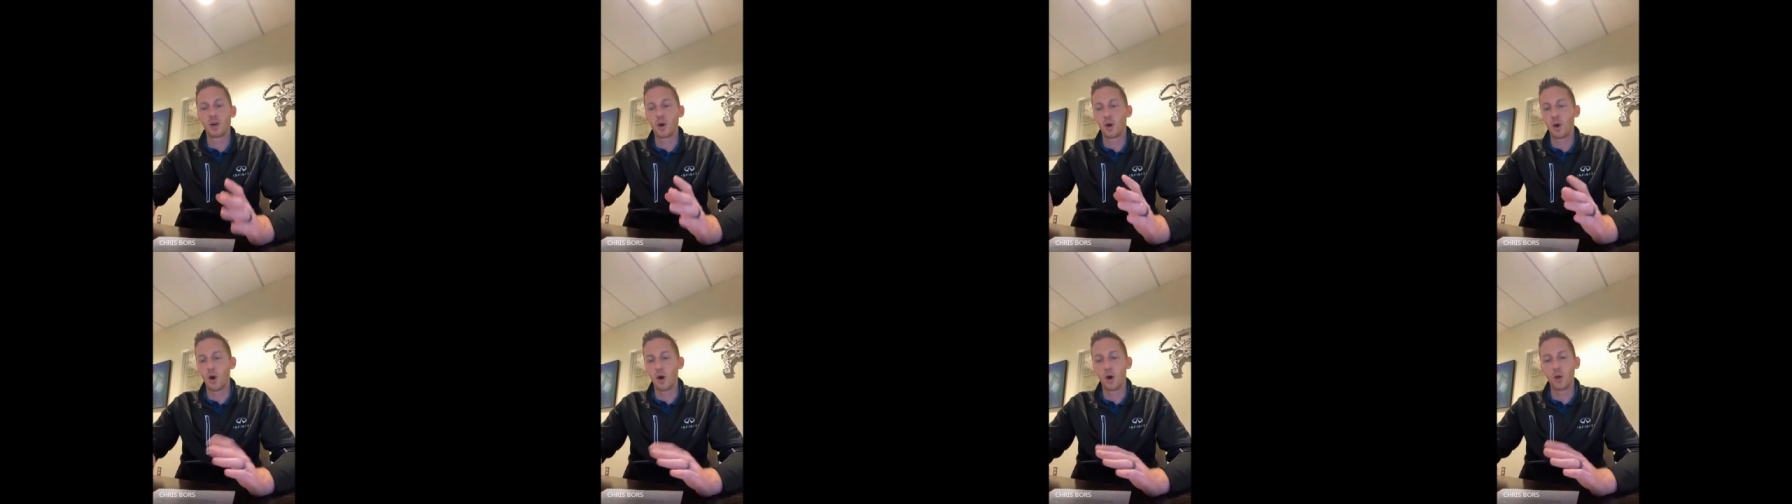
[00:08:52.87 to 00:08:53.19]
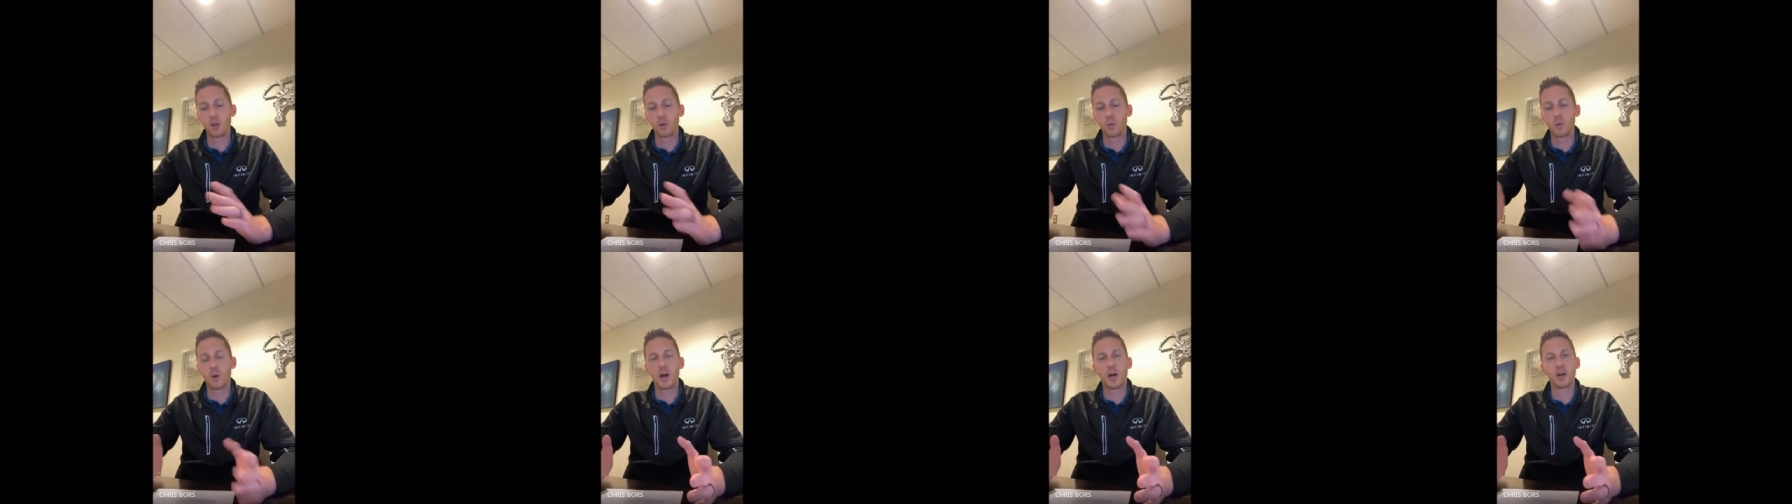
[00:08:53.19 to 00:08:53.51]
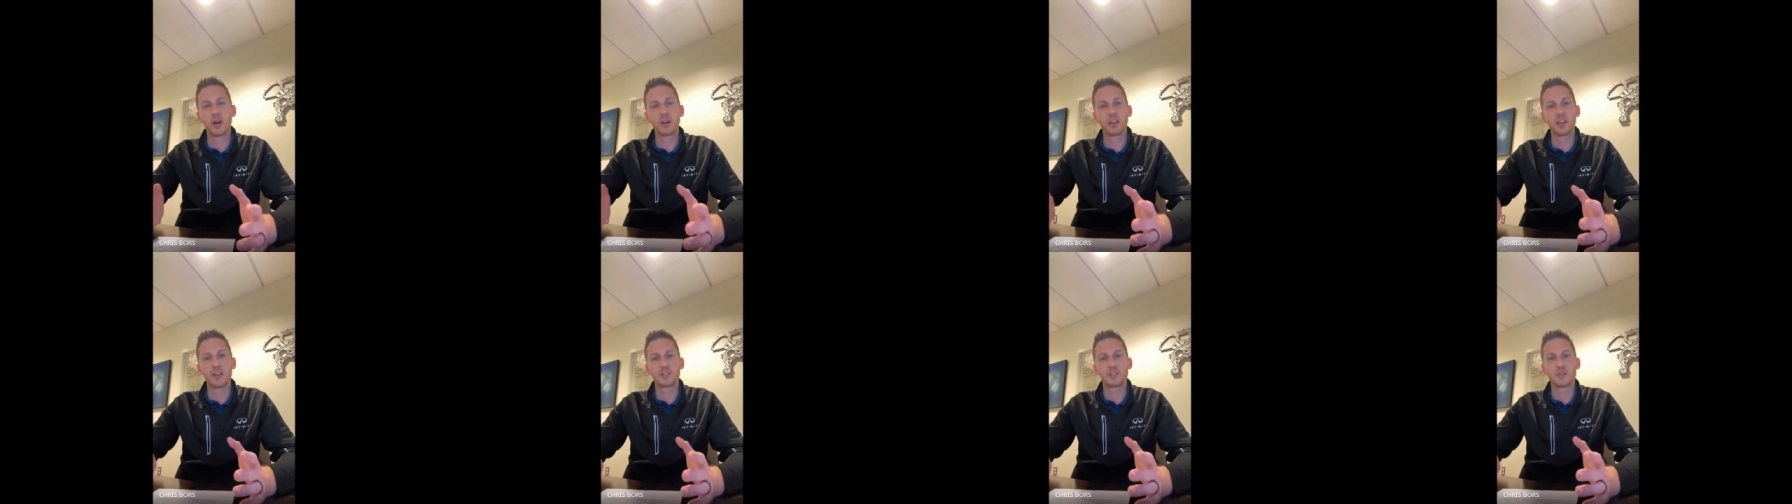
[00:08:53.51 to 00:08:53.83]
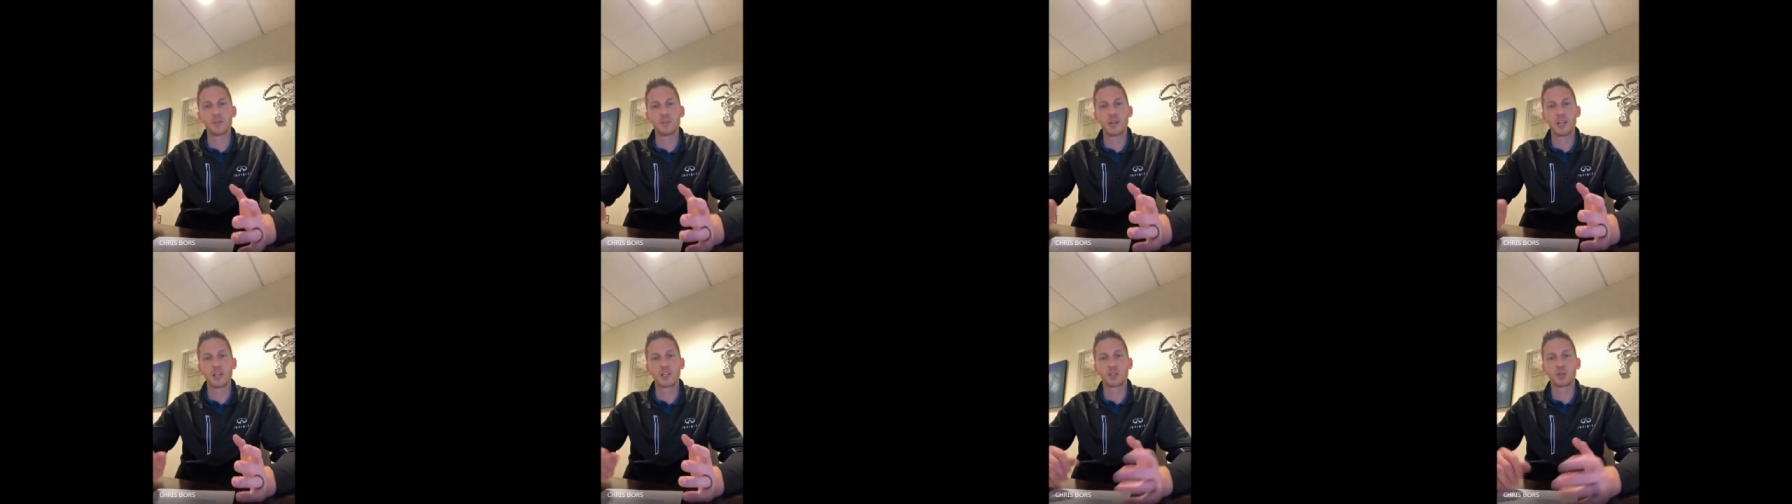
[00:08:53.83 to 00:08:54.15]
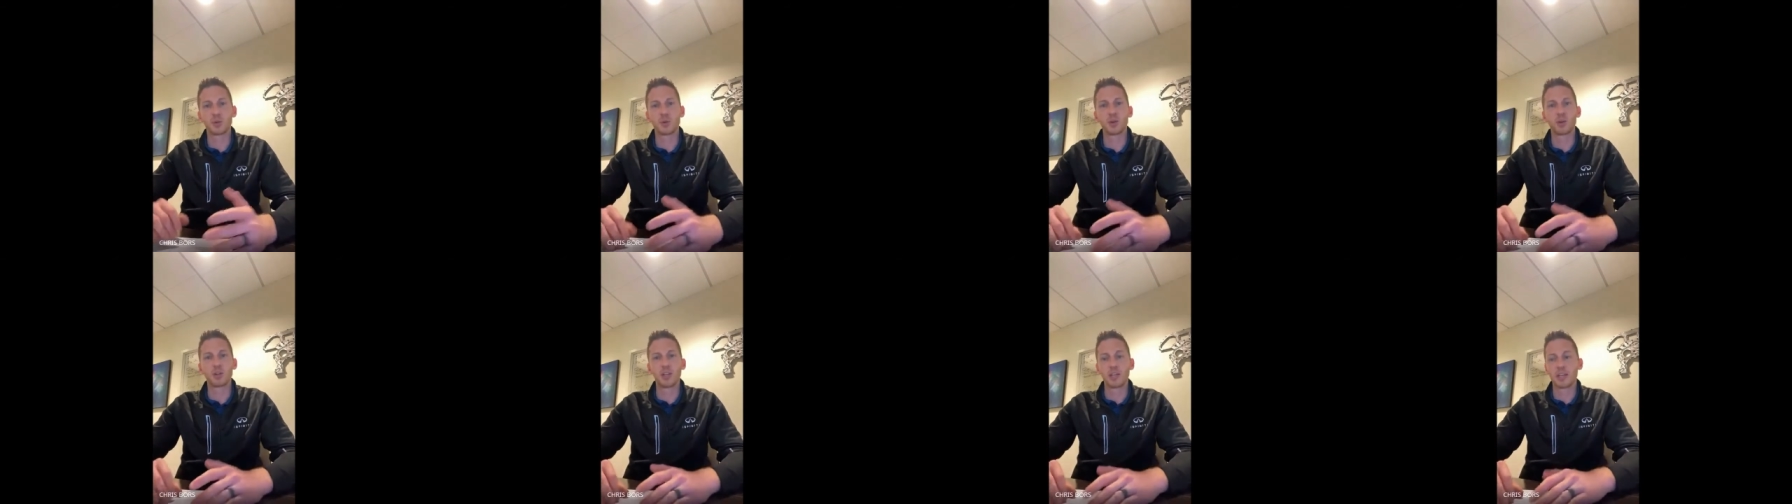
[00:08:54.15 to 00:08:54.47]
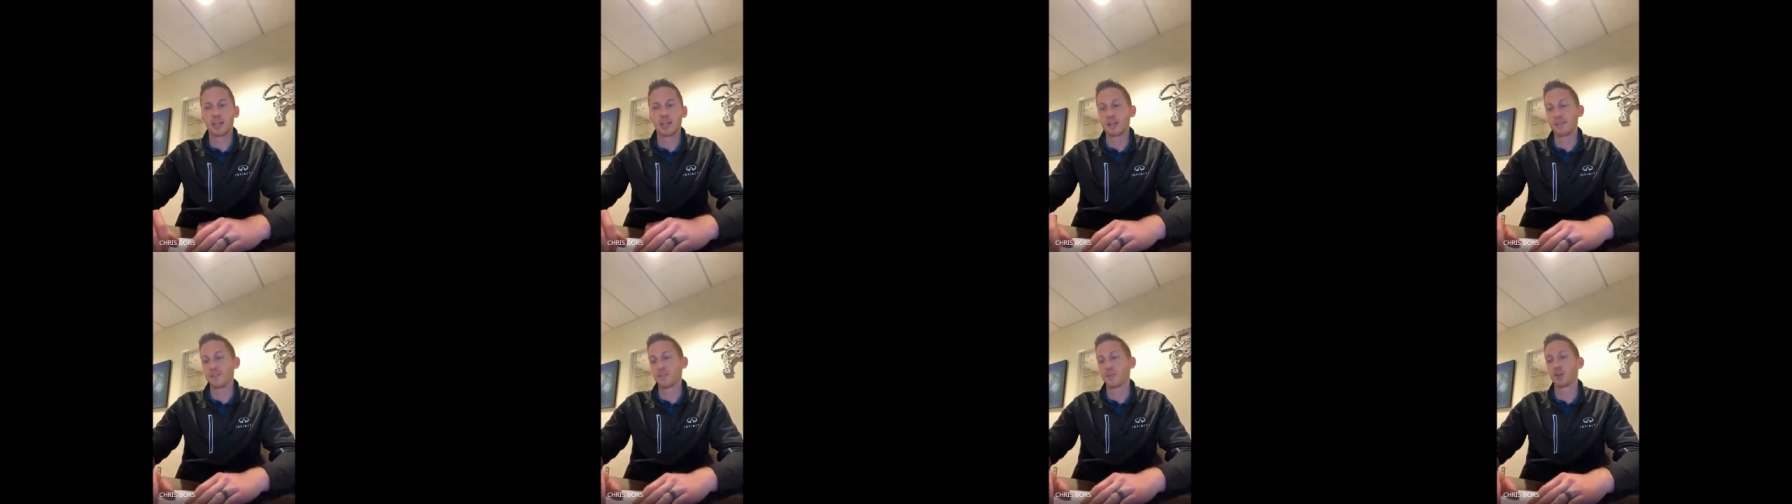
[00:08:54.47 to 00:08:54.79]
All the while, you have to make sure,
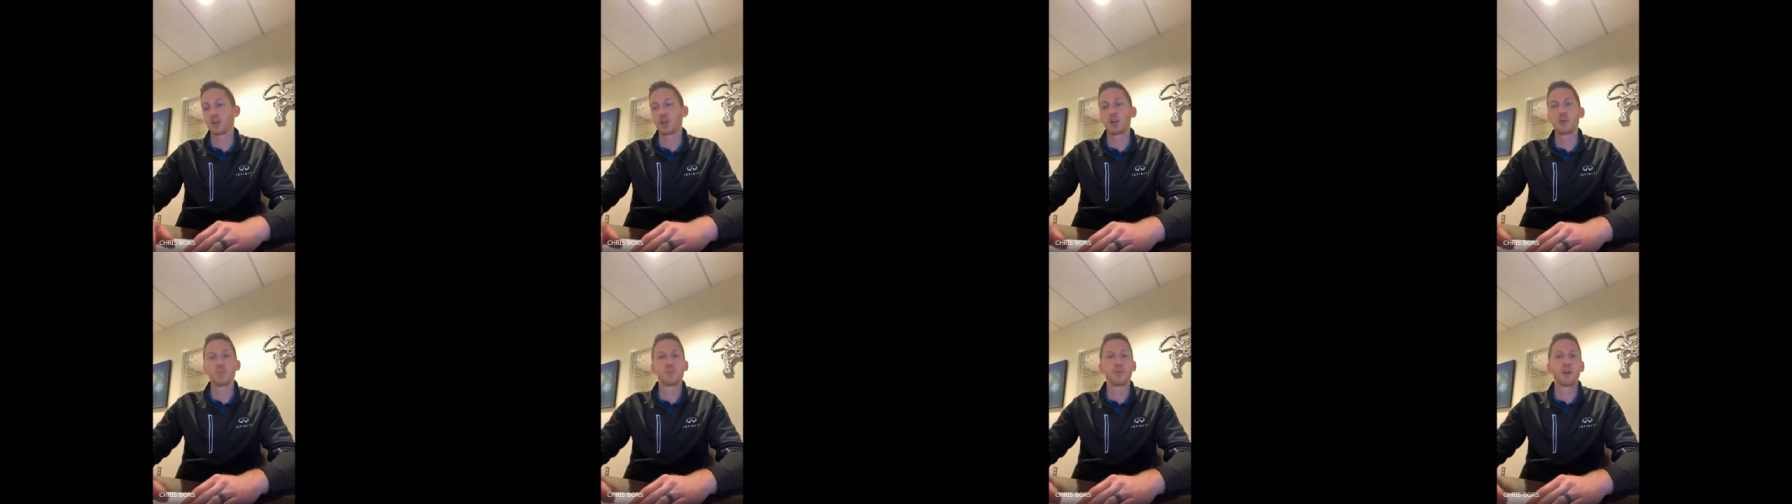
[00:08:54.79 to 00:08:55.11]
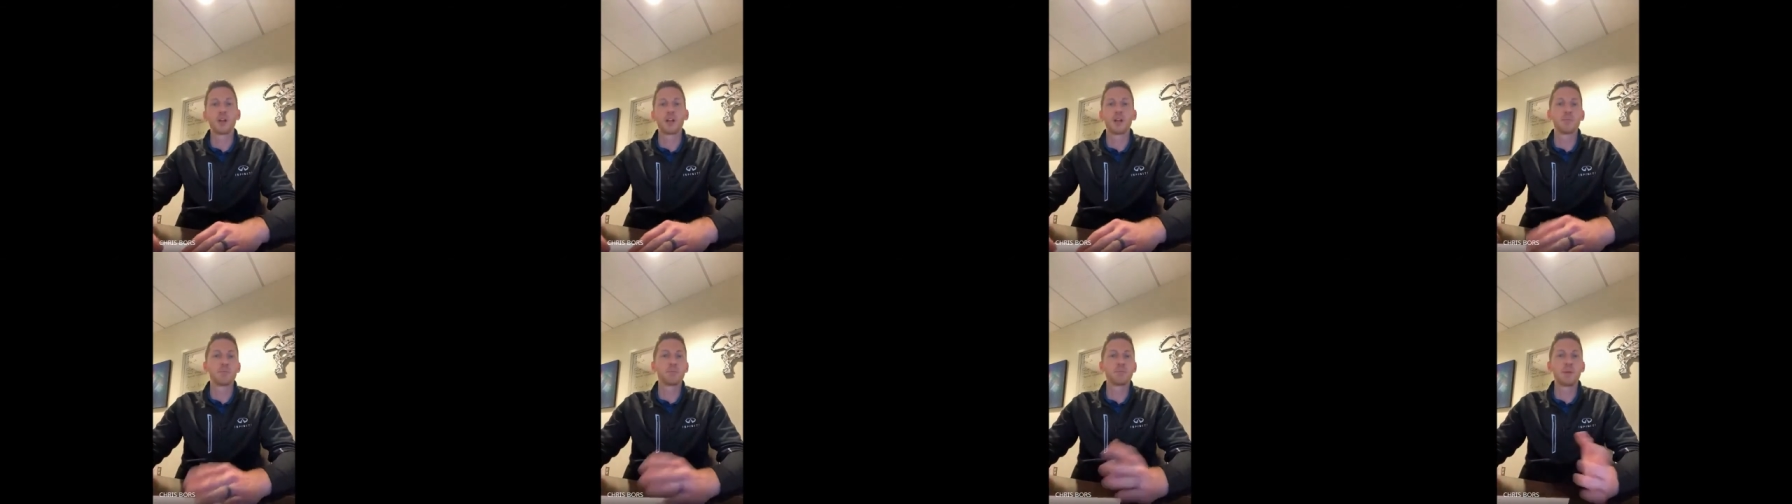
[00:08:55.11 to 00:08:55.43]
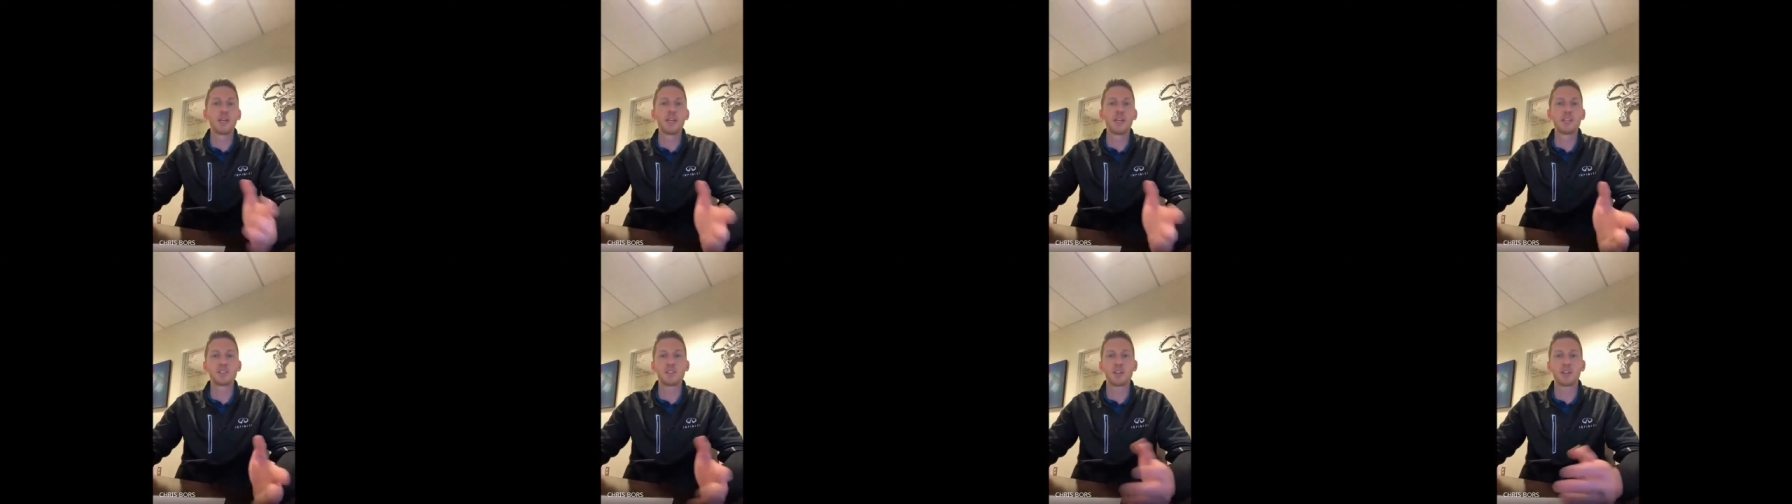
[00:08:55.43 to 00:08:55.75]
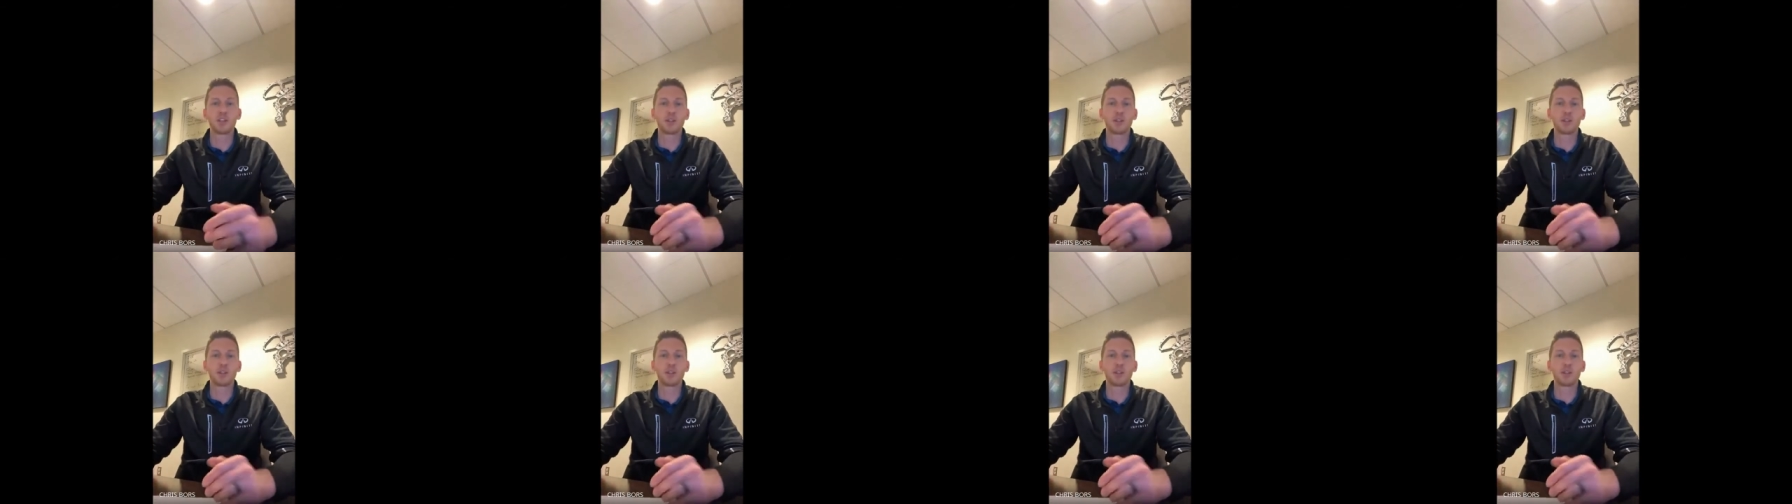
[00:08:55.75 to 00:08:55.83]
like if you're going to put in pizza,